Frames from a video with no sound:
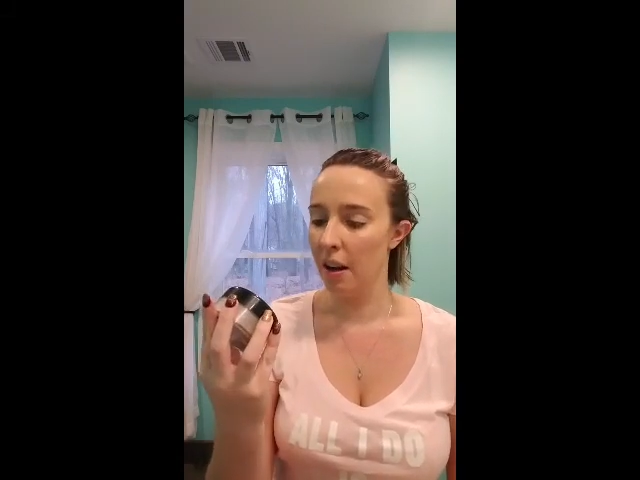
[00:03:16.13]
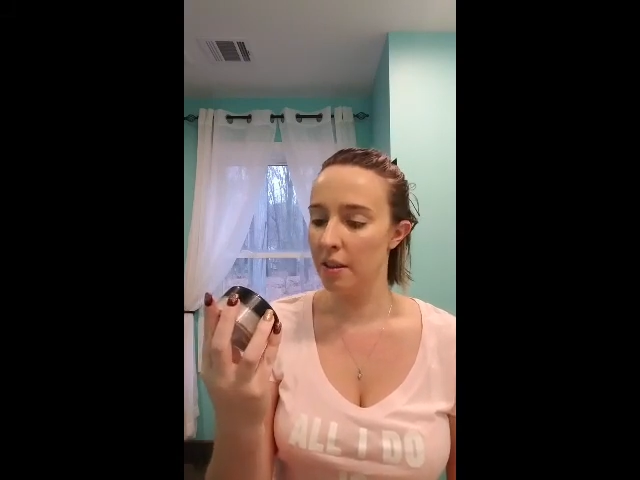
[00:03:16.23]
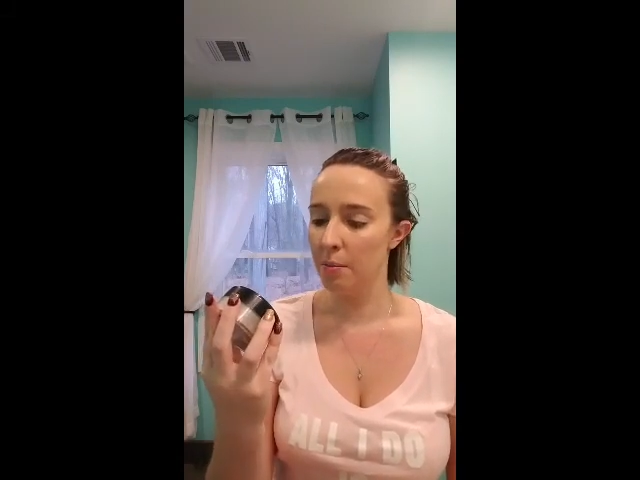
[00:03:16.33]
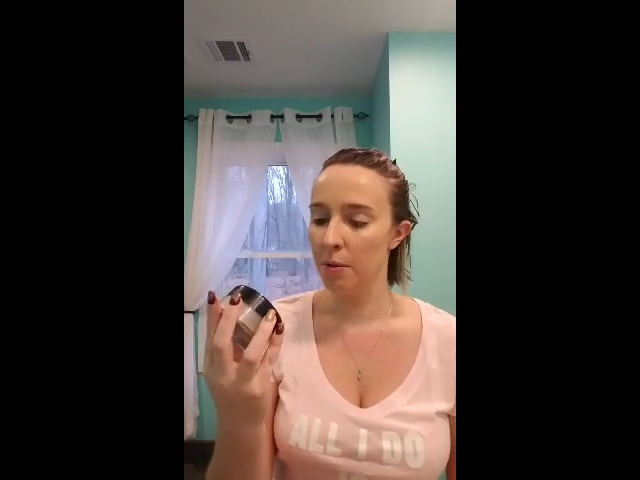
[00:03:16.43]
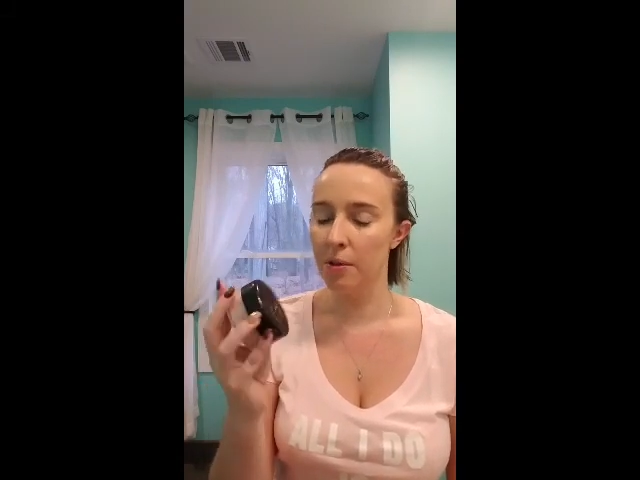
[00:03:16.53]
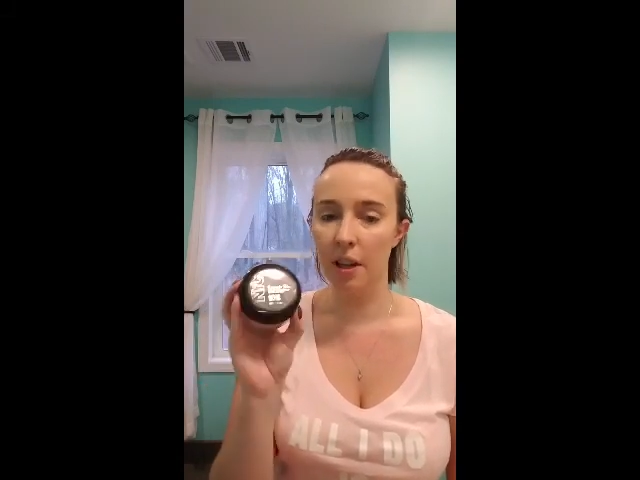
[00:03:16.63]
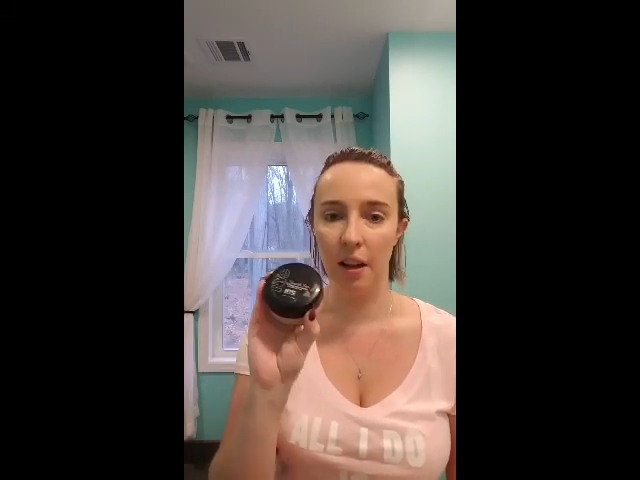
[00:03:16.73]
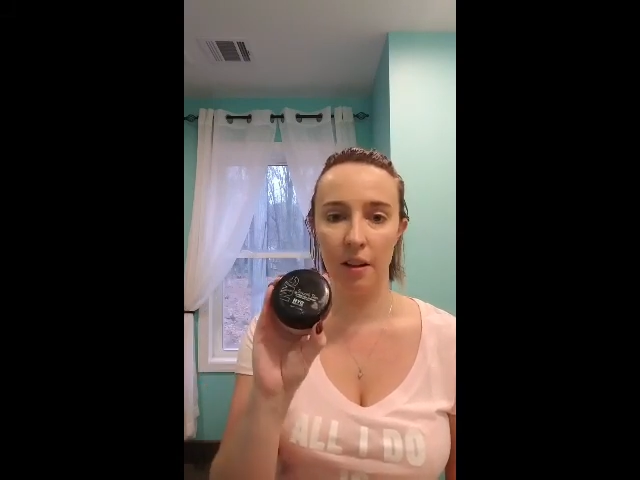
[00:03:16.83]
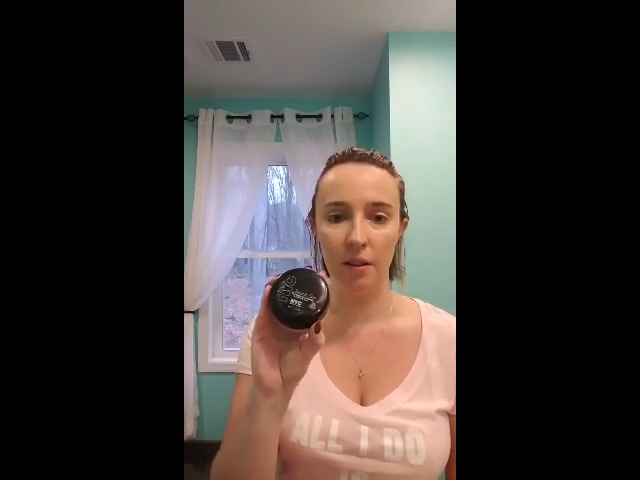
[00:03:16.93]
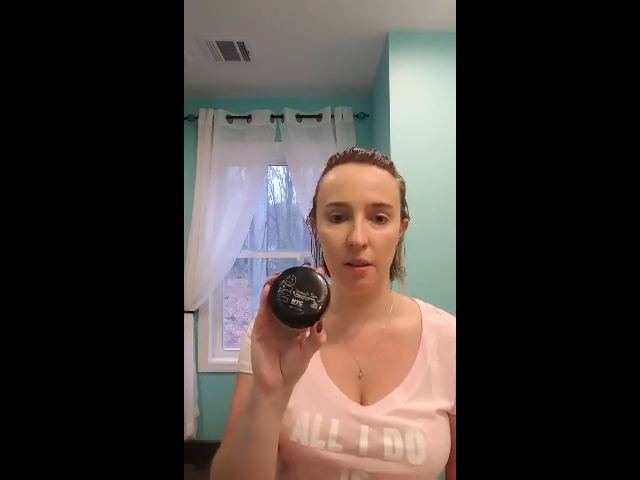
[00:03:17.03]
Smooth
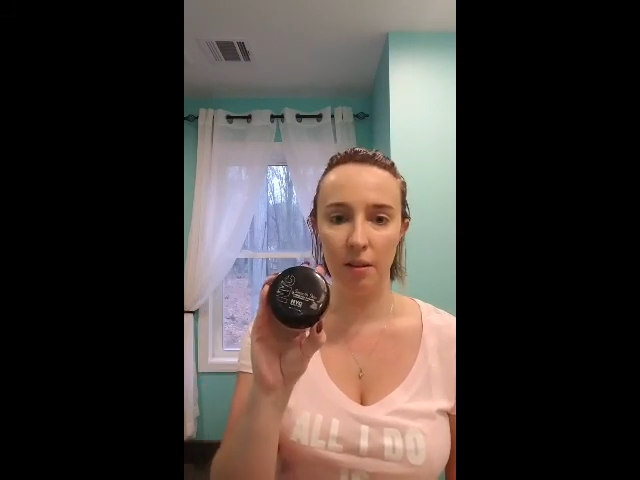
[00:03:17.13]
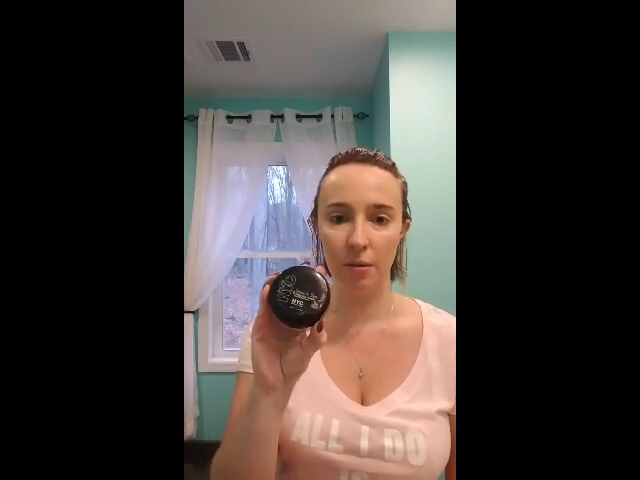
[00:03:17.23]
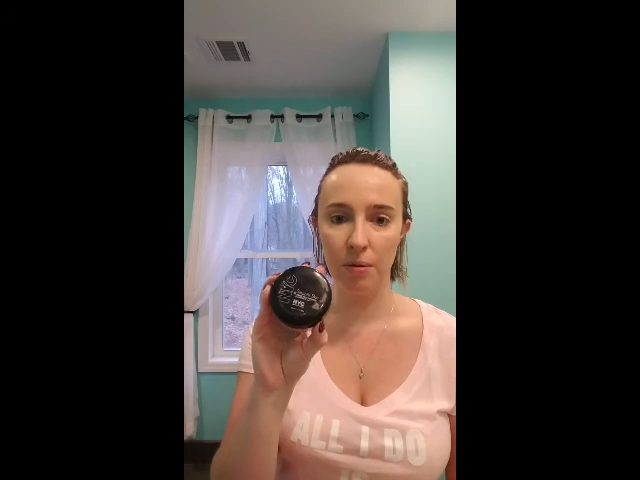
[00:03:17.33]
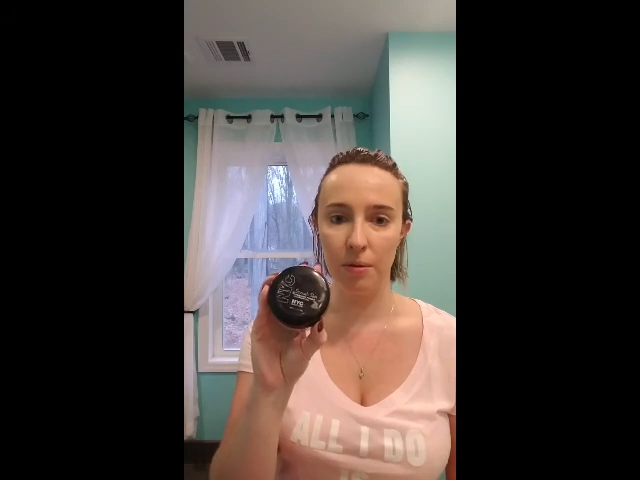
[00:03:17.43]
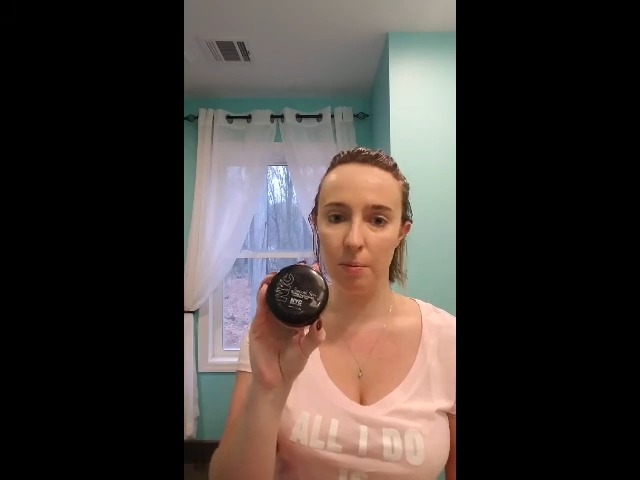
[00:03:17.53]
Skin Loose